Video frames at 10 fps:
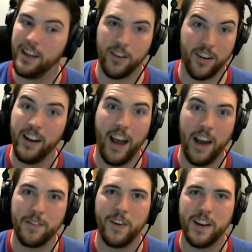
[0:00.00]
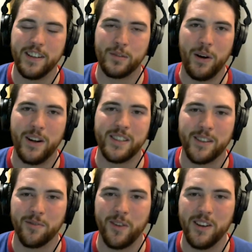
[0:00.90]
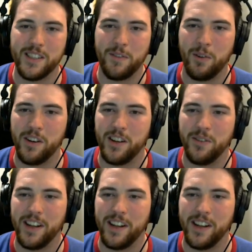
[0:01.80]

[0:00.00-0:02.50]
you're going to have to fight this monster first if you want to do